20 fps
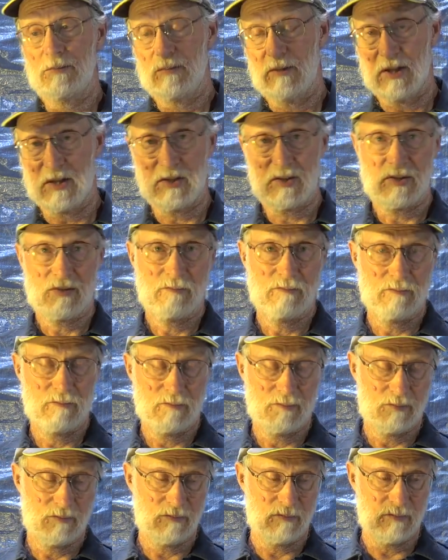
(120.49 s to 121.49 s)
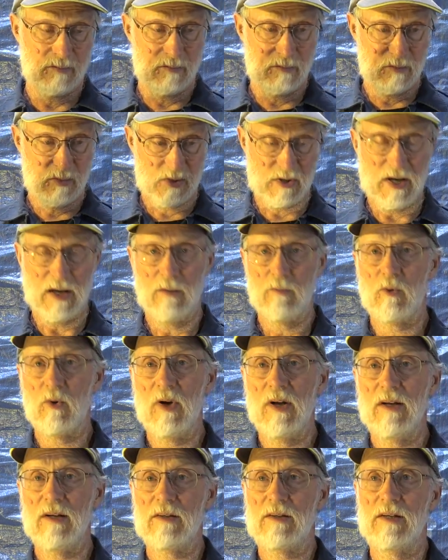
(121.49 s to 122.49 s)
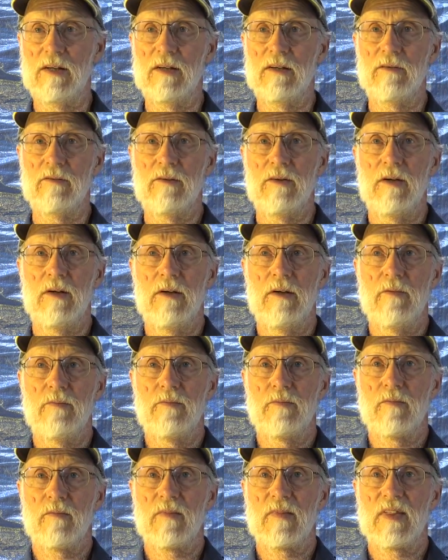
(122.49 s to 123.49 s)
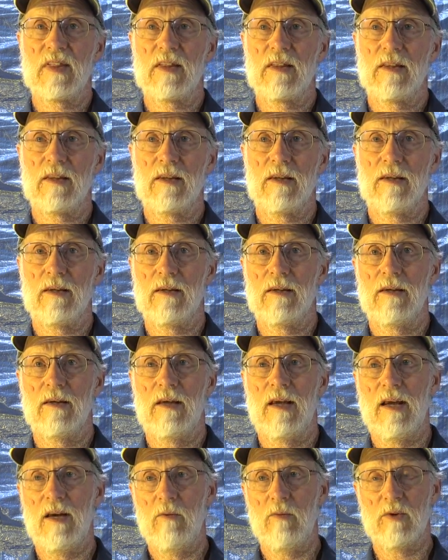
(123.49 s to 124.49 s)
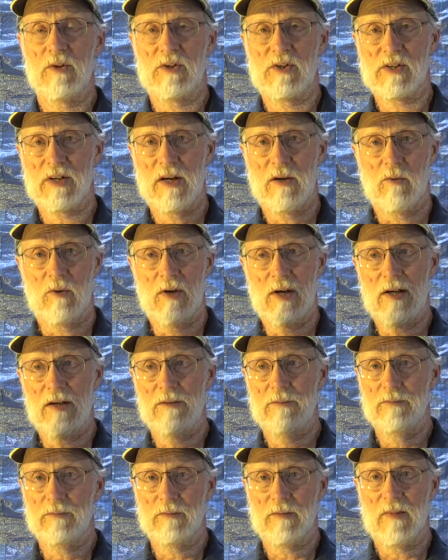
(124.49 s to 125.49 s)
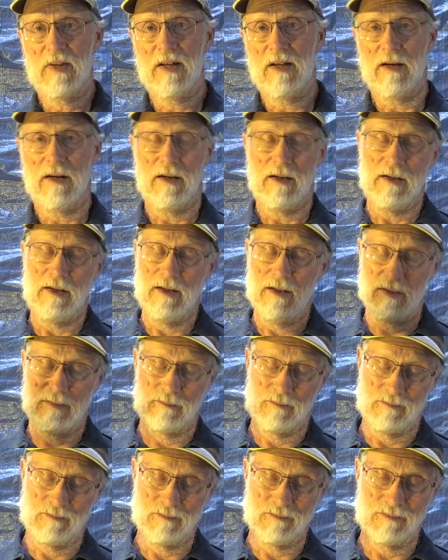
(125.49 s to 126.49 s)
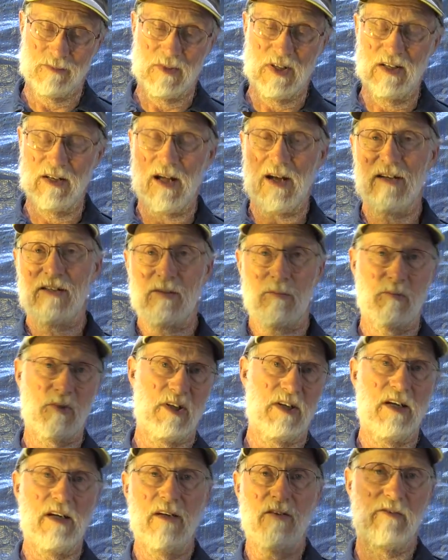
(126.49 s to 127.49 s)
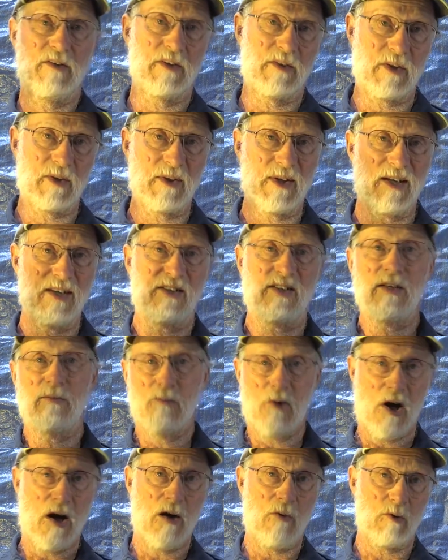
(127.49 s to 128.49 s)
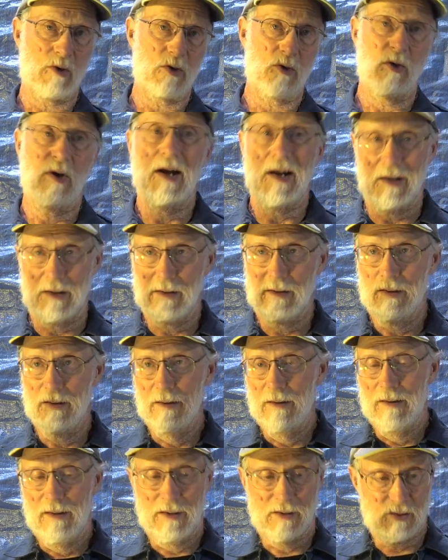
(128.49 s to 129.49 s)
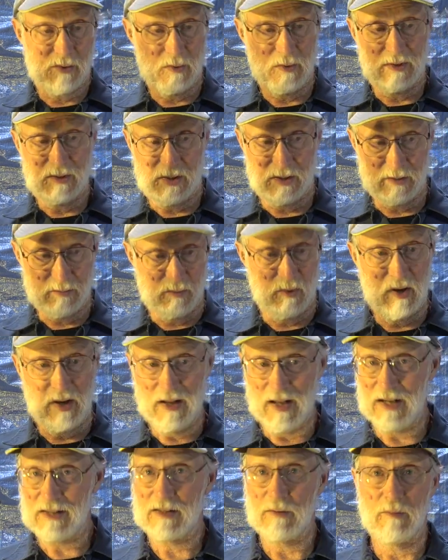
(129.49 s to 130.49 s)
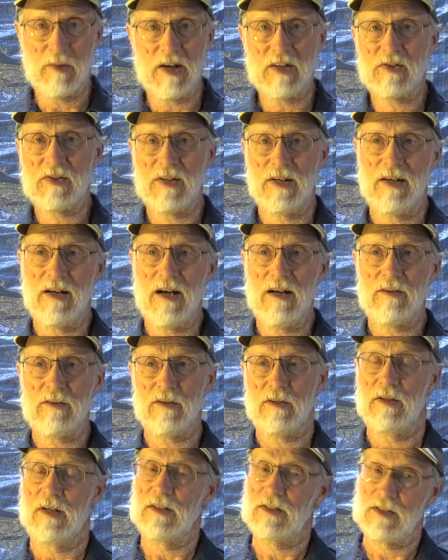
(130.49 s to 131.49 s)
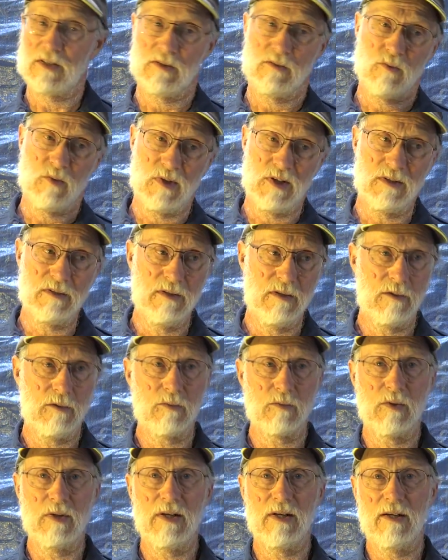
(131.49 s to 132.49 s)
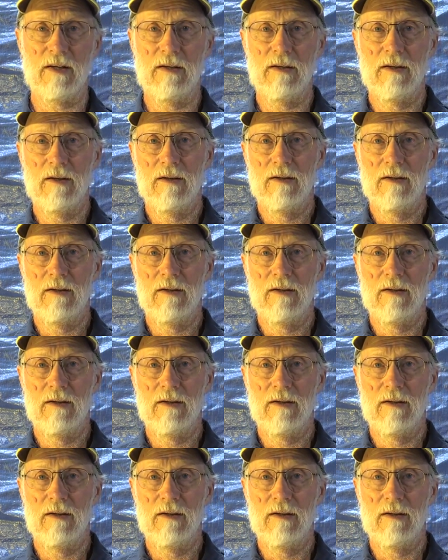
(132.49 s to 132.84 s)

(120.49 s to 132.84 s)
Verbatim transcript: this same relative, he would say, well, and he liked to believe that the things he bought were great. And so he says, well, that's the best thing out there. And I says, well, you don't really,